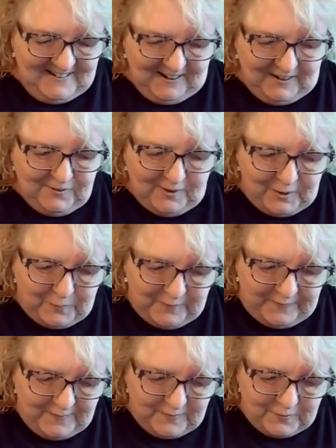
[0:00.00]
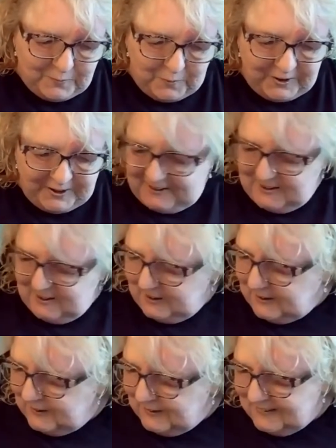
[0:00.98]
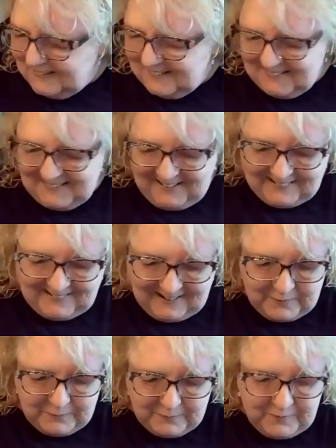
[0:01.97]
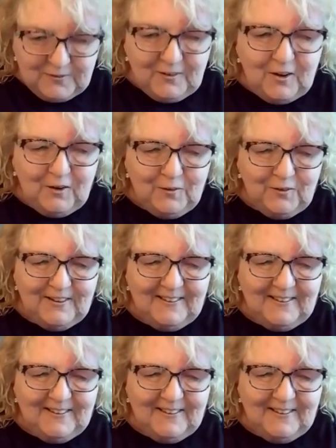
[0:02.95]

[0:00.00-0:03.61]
I sent her one this morning too. I thought it was cute.